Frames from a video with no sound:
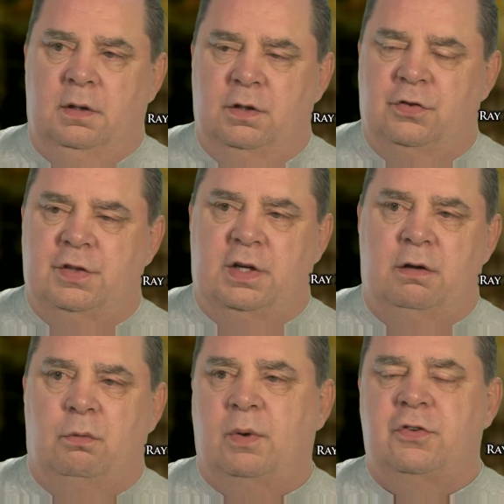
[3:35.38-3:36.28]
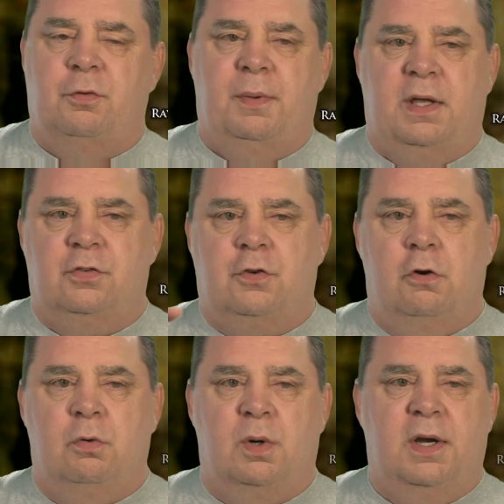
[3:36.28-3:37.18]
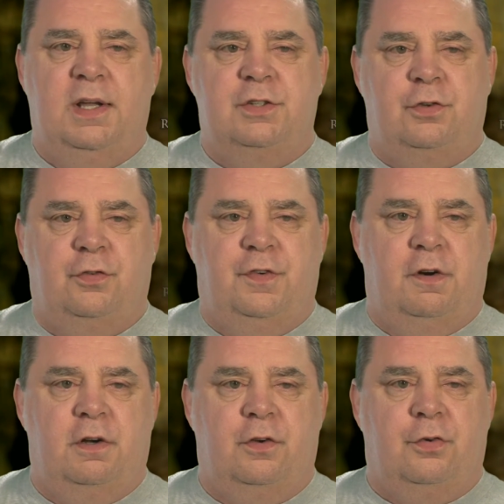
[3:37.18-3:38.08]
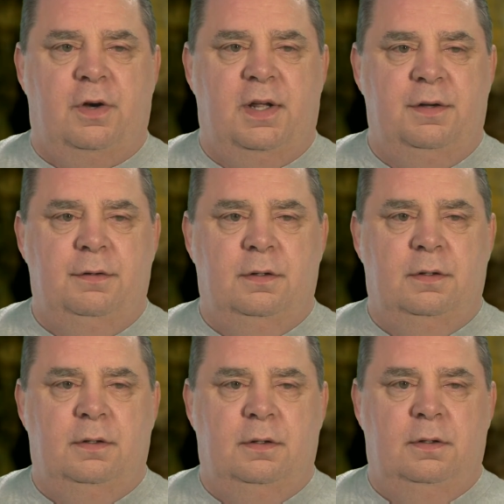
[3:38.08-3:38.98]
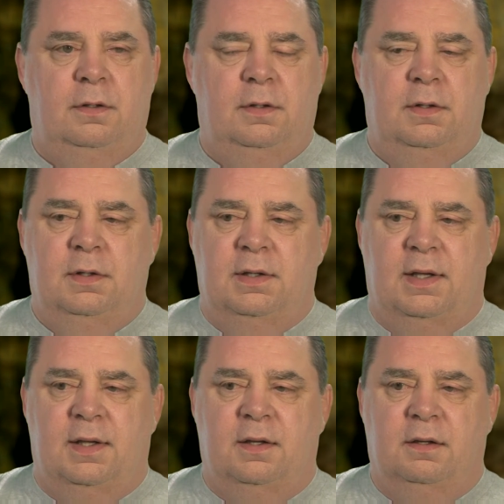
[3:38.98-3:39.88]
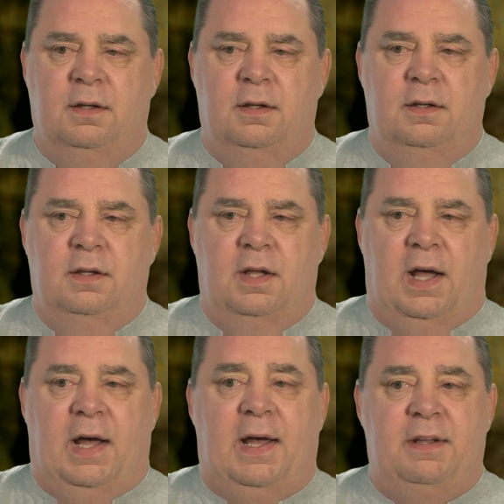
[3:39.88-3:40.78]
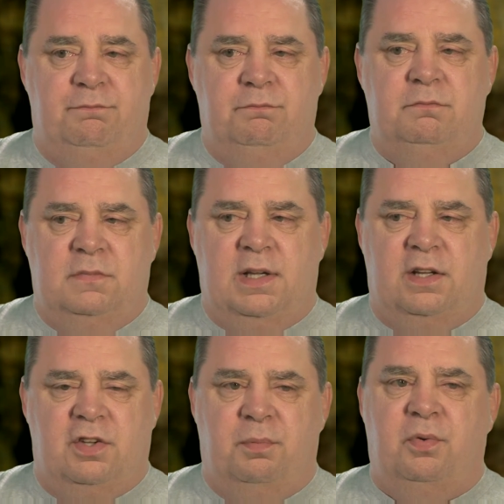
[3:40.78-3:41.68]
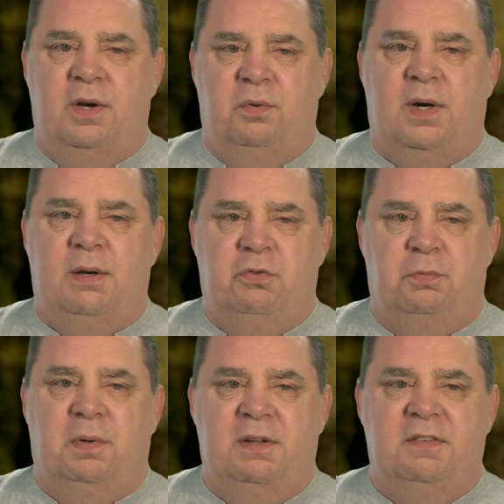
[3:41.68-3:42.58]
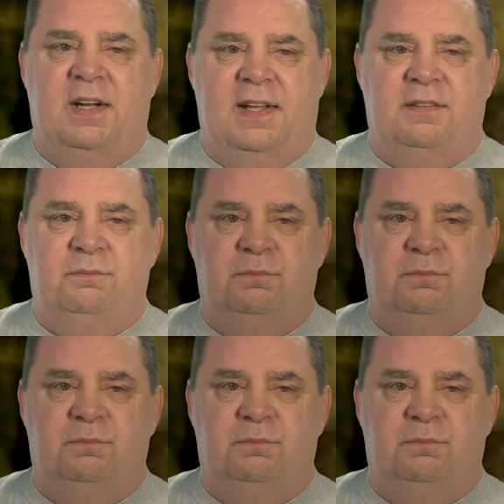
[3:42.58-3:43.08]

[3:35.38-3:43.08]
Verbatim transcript: It said, Razorbacks go where angels fear to tread. And I got to the point where I was believing that.